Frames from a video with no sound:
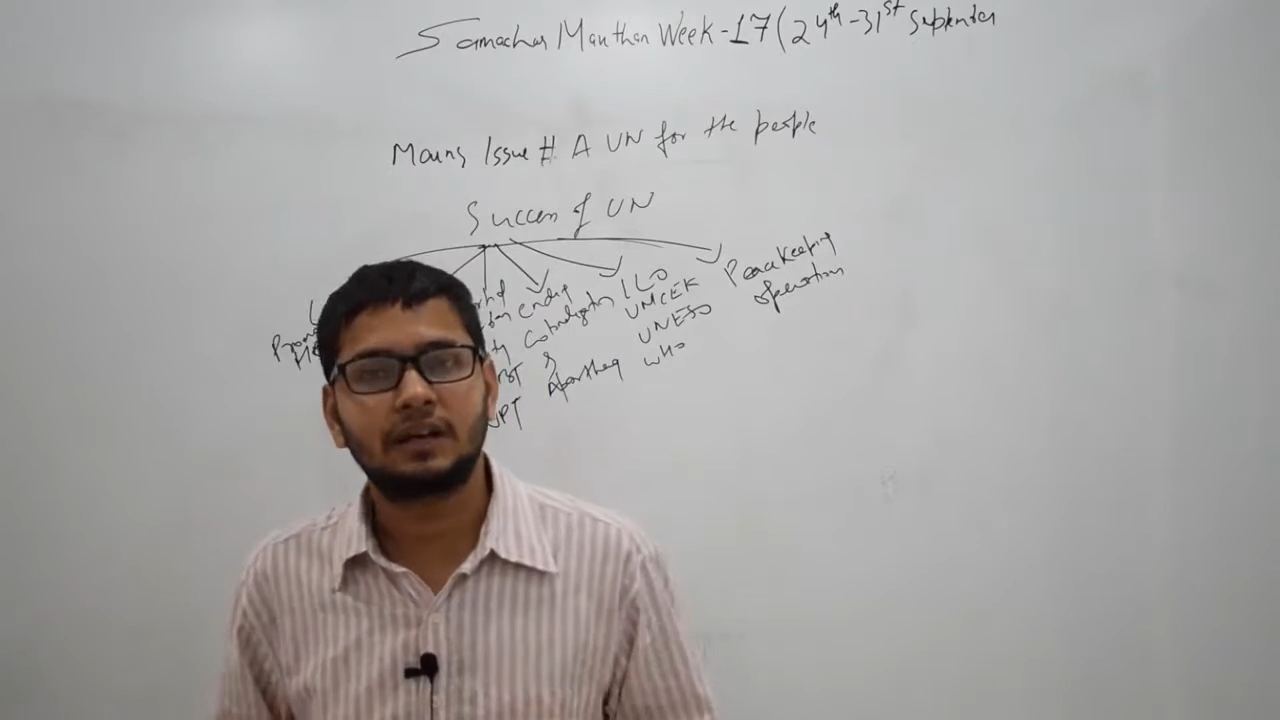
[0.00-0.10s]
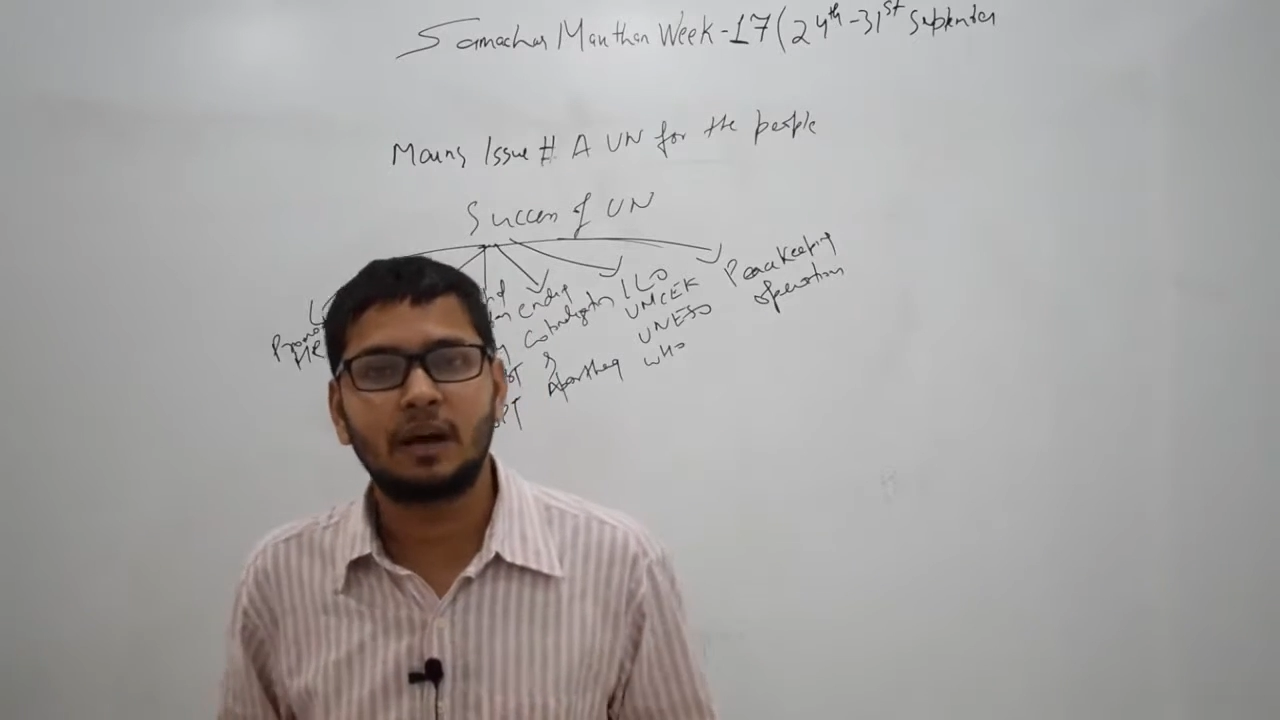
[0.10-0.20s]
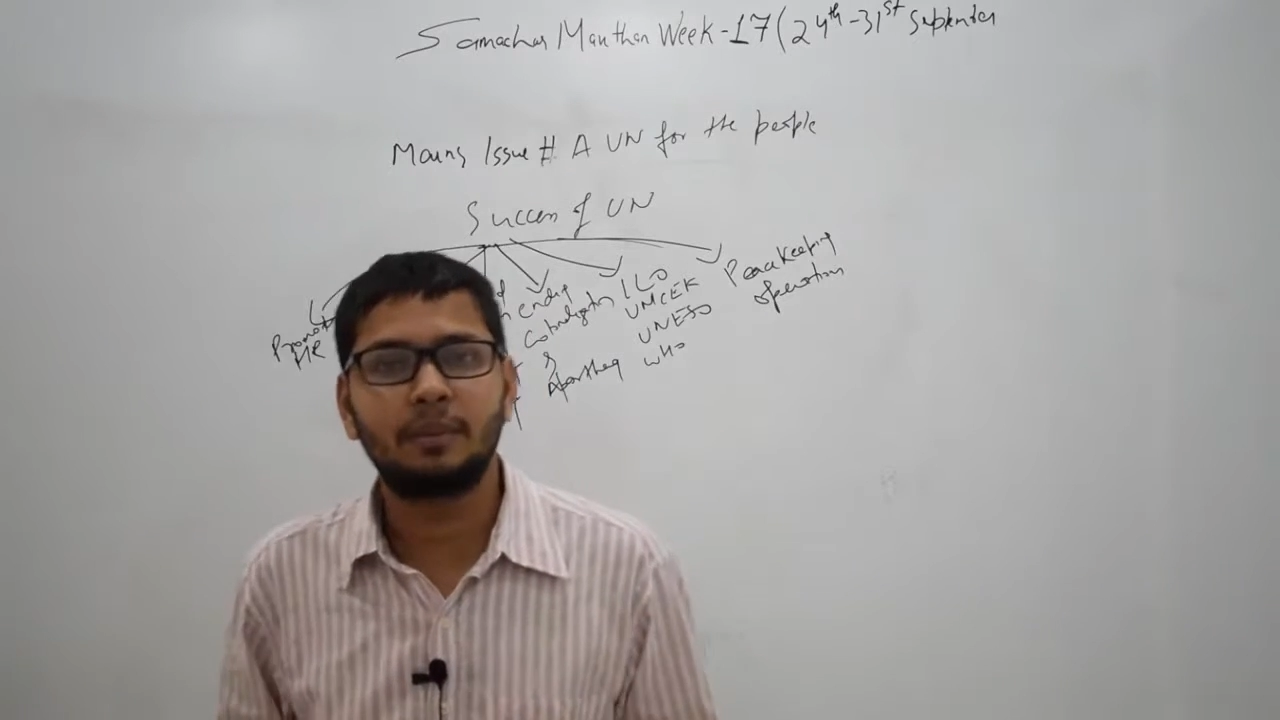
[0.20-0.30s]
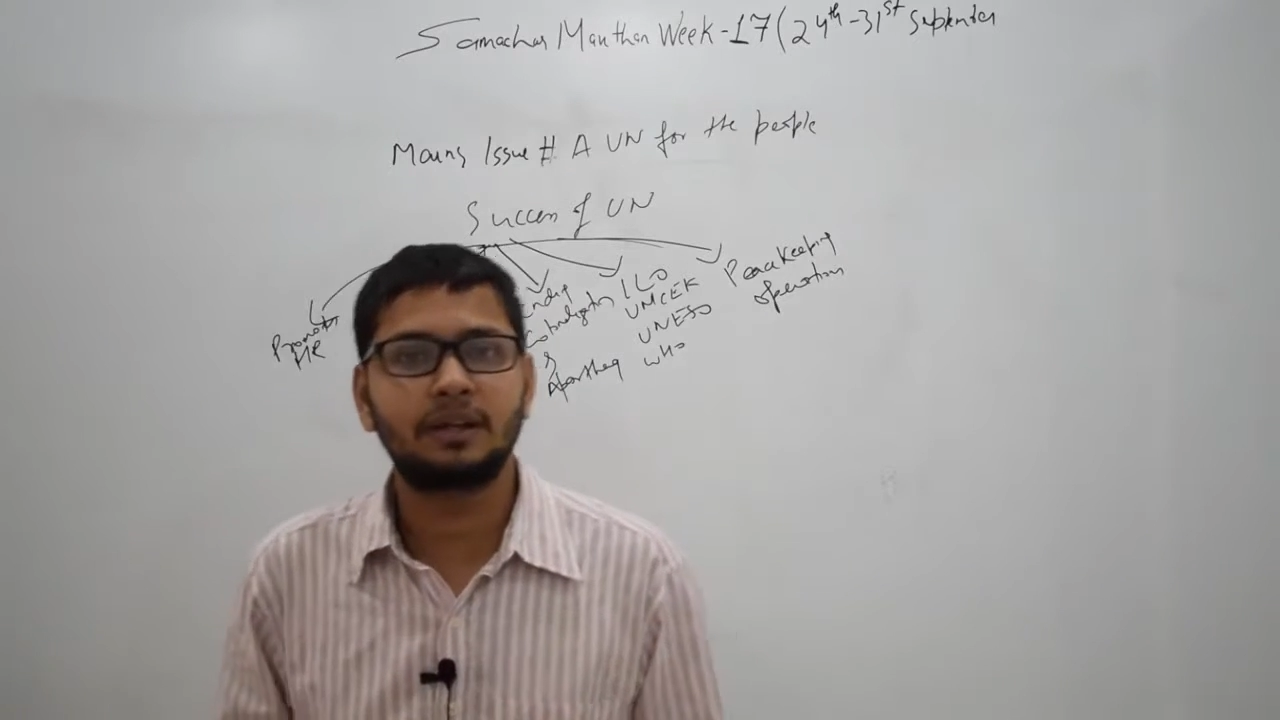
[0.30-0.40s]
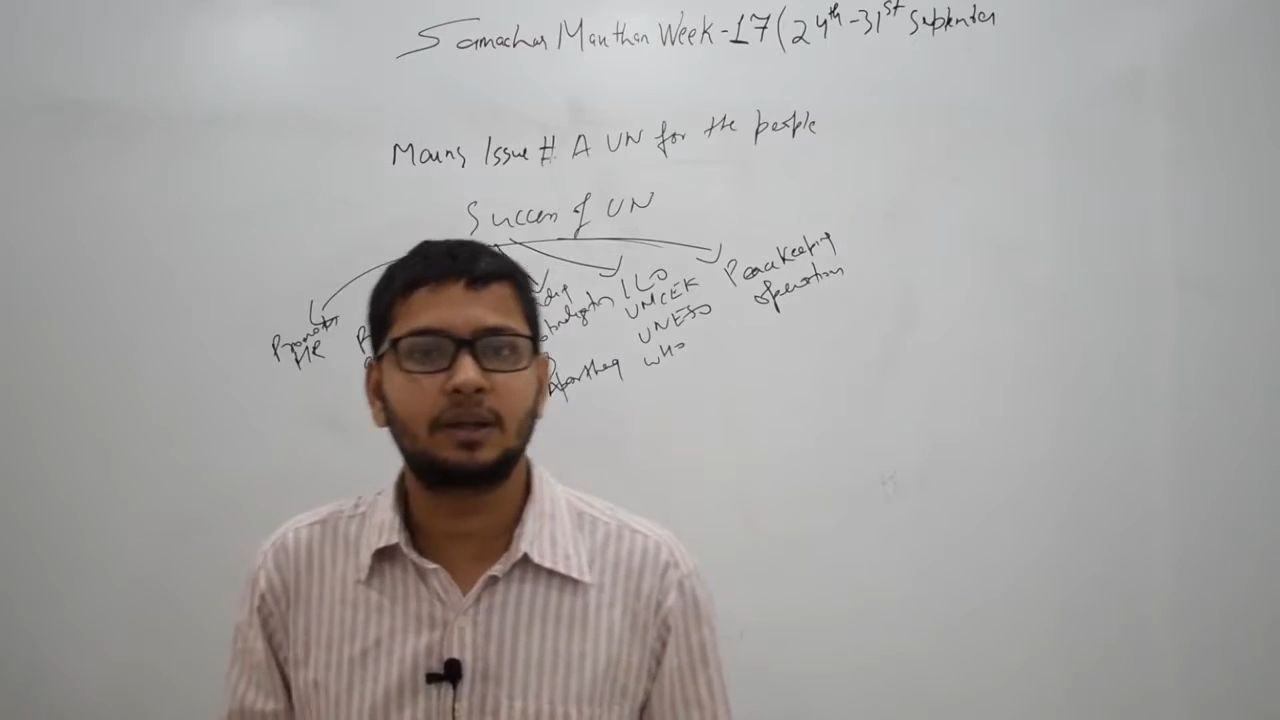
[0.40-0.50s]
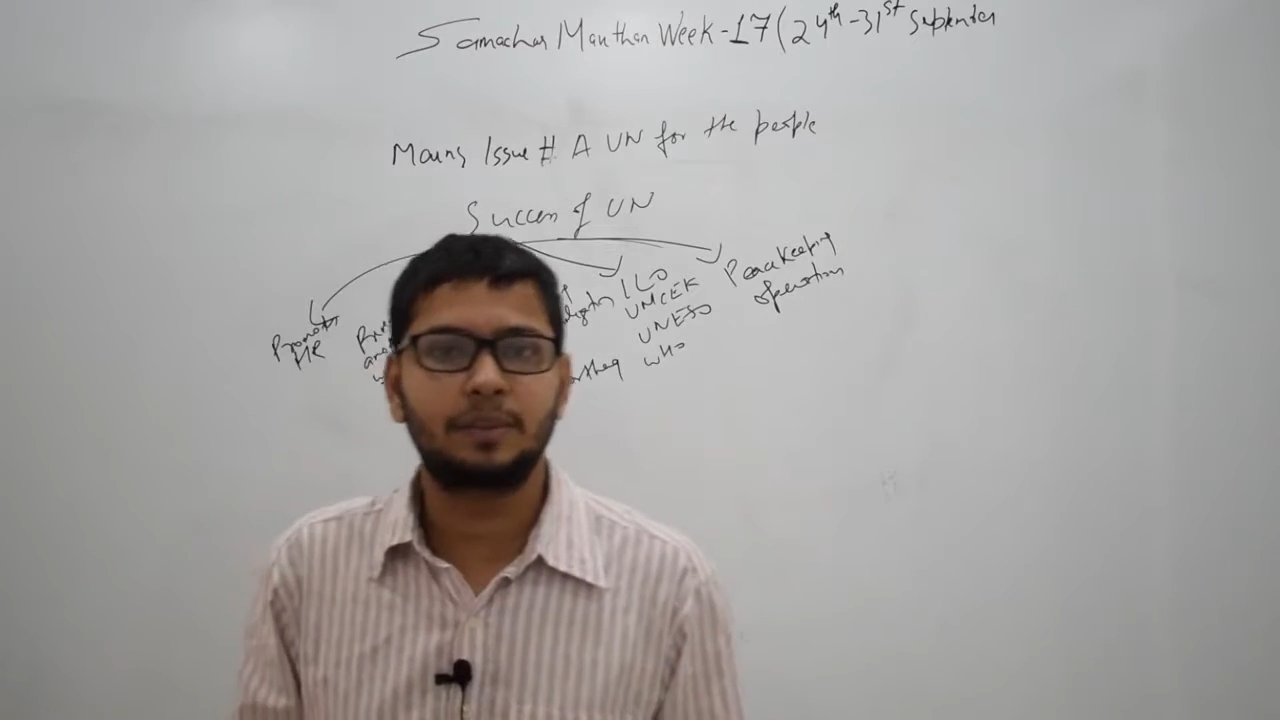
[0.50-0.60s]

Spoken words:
among the